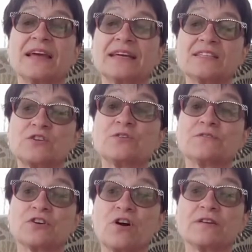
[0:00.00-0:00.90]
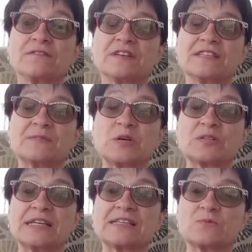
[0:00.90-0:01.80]
It's good for confidence
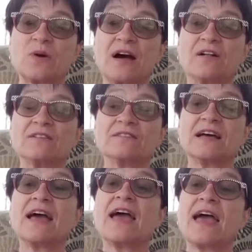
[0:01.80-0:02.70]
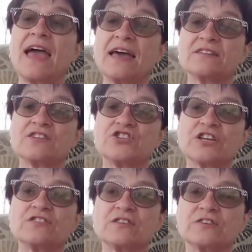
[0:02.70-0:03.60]
building as well, and a
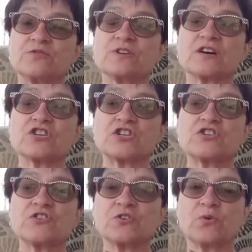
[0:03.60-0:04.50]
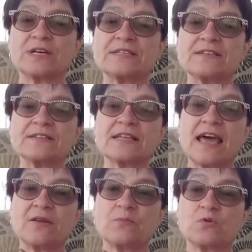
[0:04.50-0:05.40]
gentle introduction to the noises
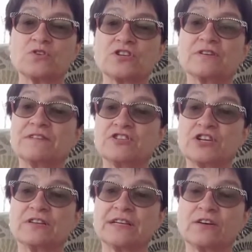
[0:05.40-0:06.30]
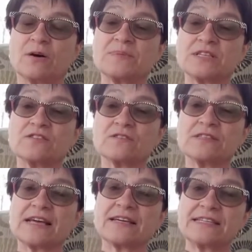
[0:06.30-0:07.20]
and motion of agility
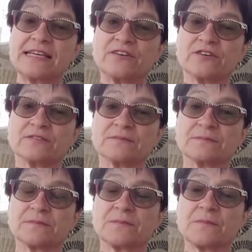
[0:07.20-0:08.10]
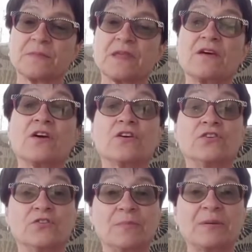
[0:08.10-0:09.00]
obstacles like a teeter.
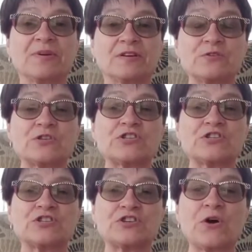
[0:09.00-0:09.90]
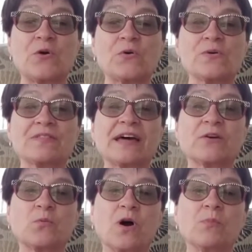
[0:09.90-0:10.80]
You may be interested to know that
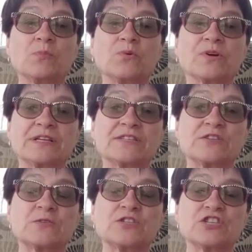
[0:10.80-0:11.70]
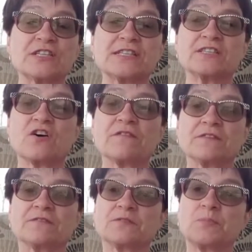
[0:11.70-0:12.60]
a wobble board is used just as
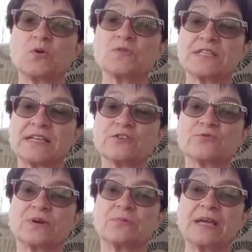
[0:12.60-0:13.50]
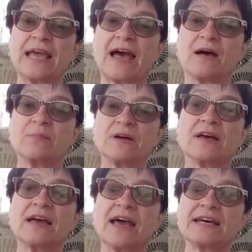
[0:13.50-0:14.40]
often for post-injury rehab
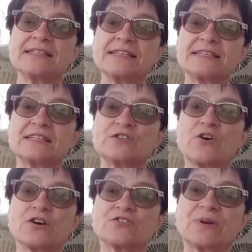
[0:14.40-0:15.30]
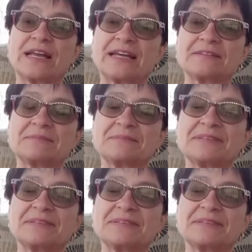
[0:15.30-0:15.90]
as it is in dog training.